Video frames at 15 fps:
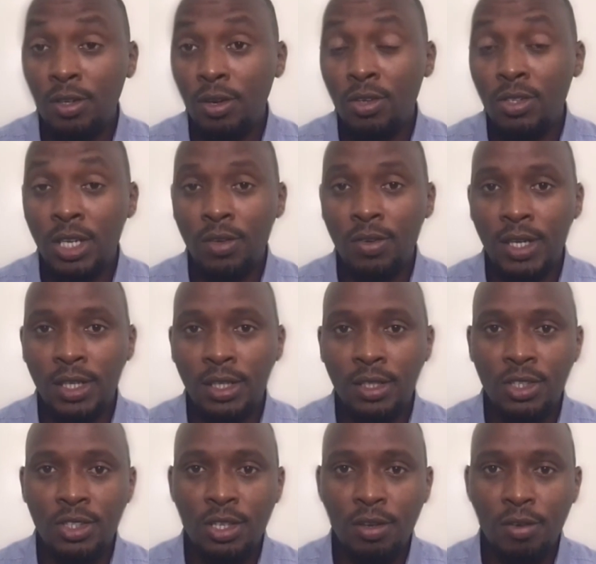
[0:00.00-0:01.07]
in lockdown, like
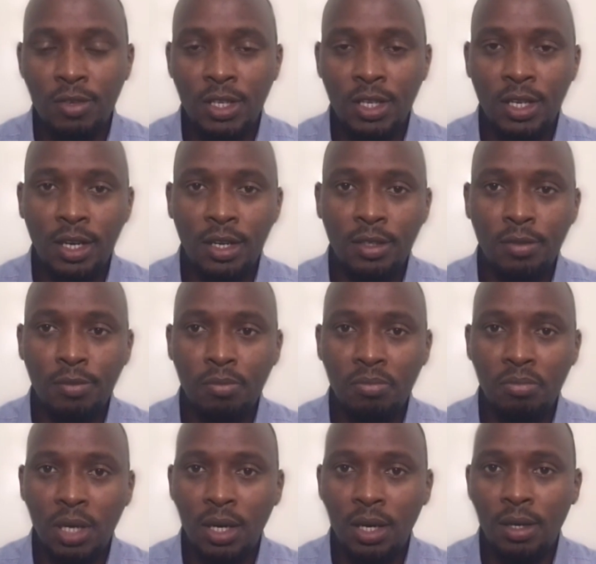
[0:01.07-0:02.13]
the city of
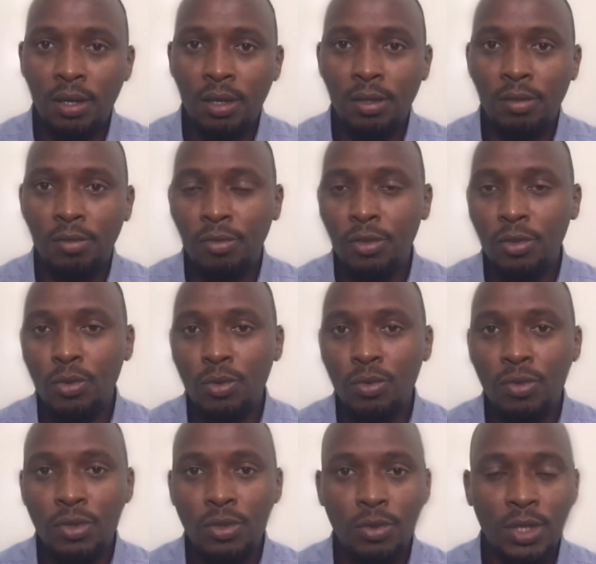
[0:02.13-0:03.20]
Kigali, a
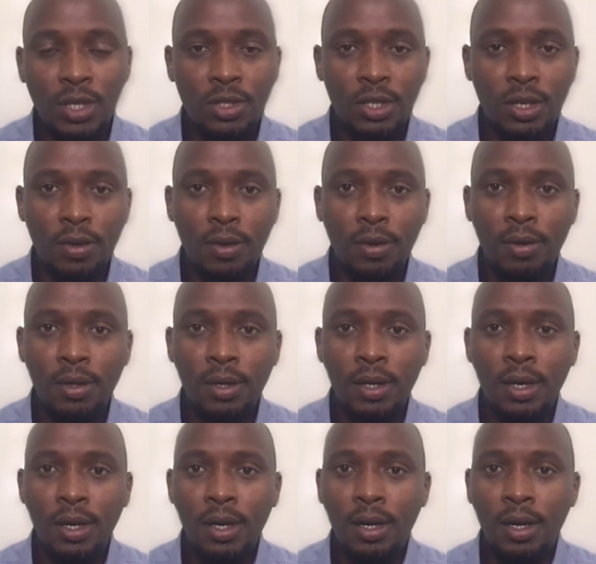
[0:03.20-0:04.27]
few weeks ago.
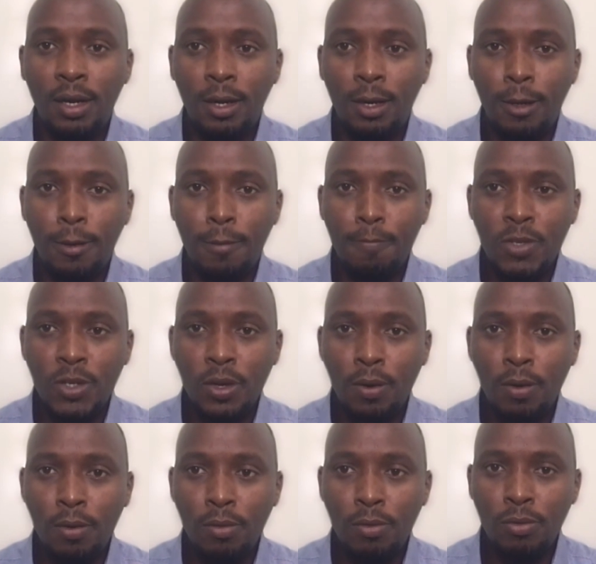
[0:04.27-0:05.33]

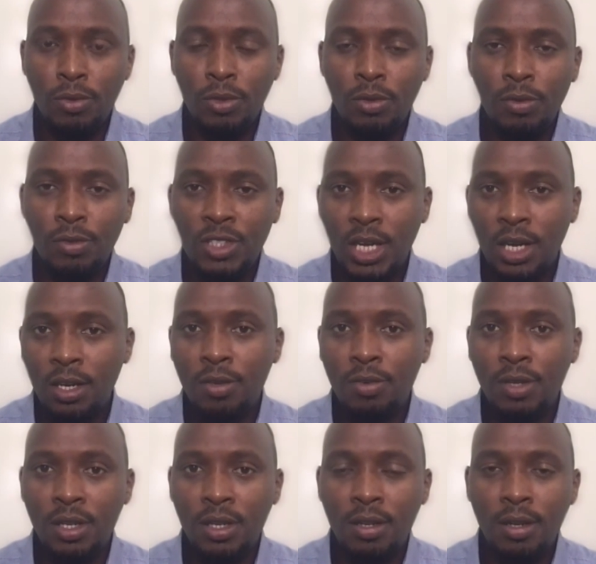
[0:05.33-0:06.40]
So we've started
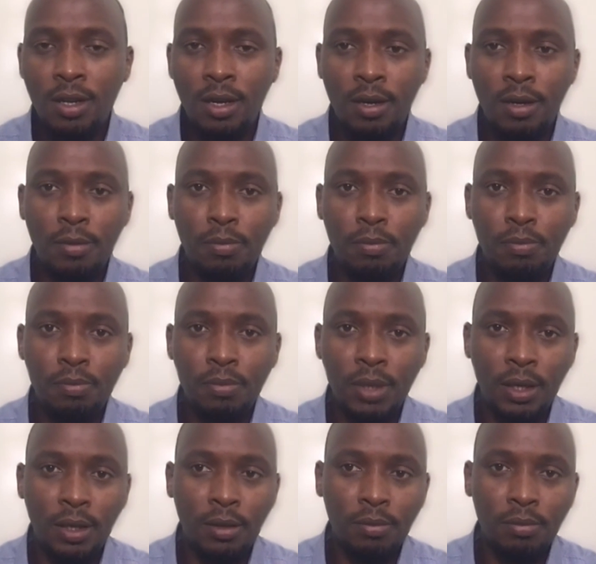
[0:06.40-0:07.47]
with,
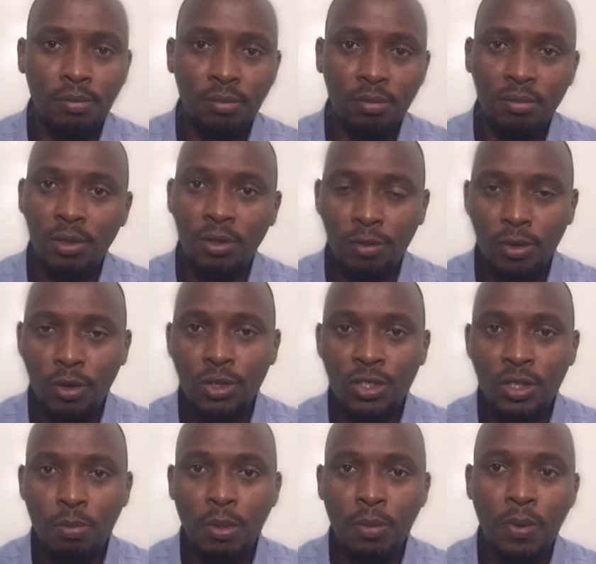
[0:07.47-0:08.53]
of course,
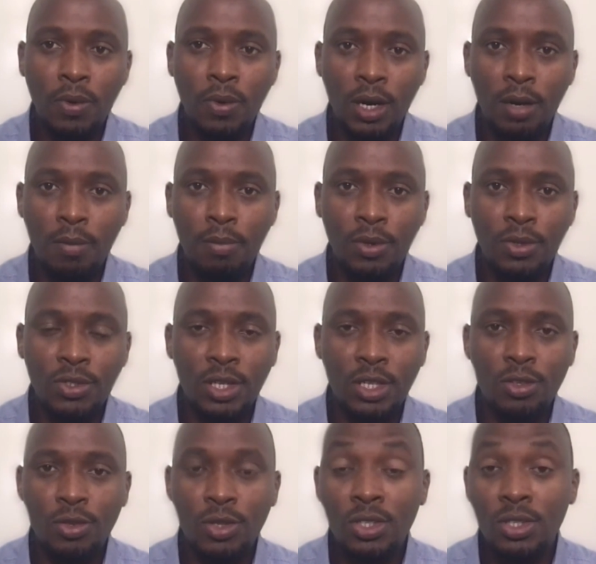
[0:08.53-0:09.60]
the people who are most
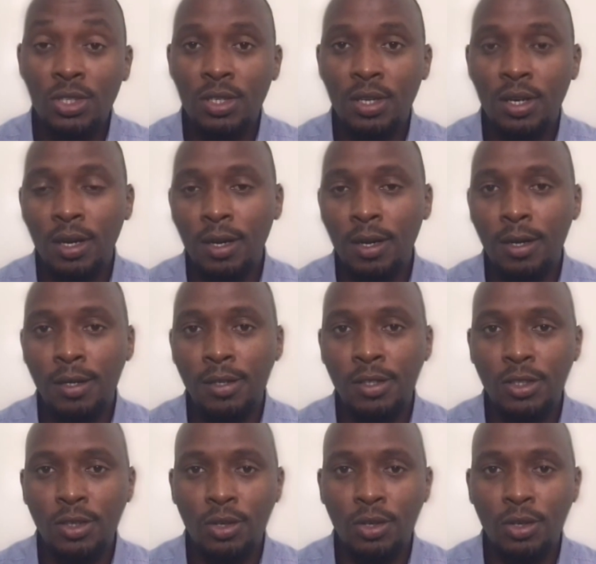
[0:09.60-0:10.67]
at risk,
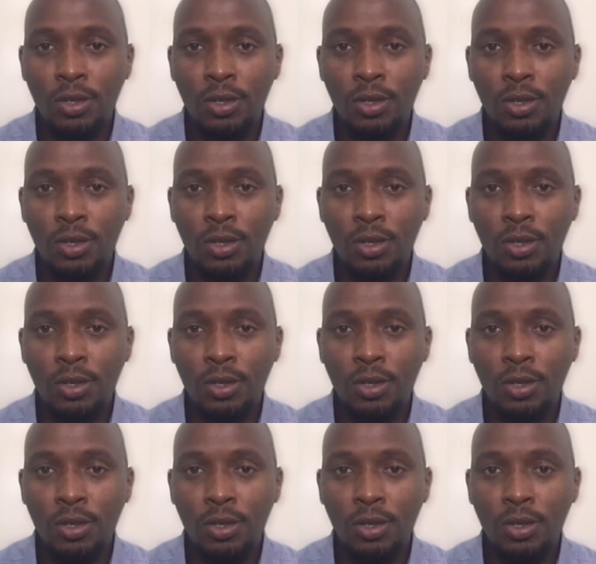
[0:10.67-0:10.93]
and those